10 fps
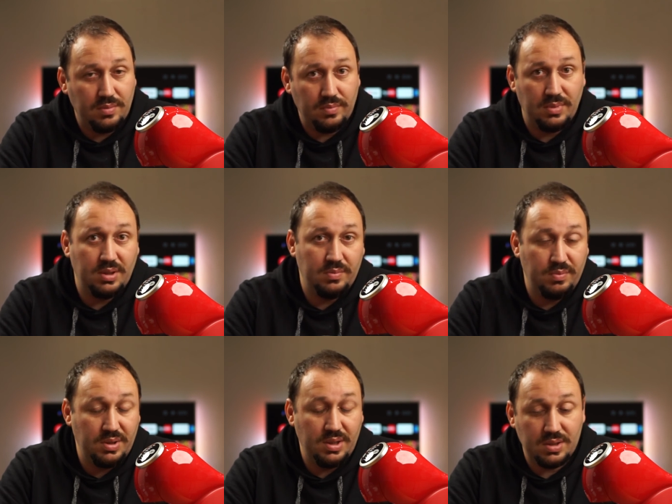
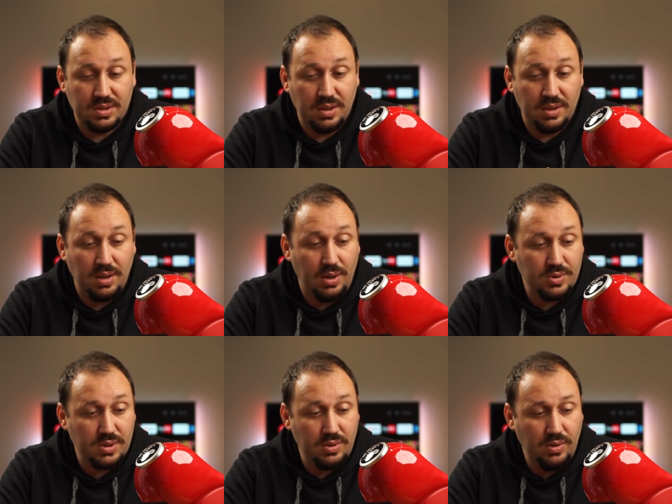mean
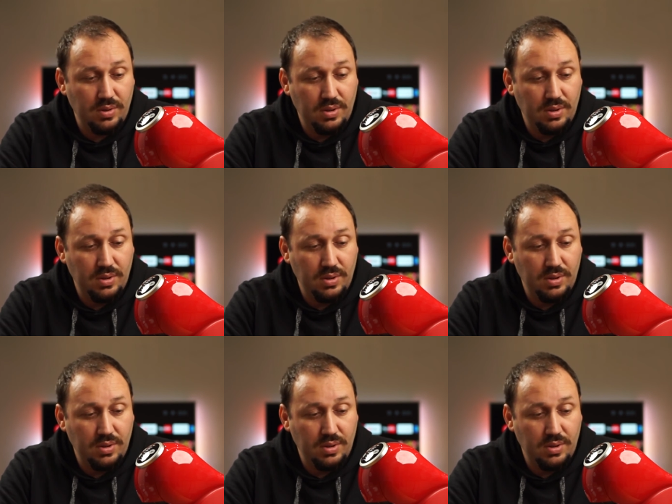hours ago,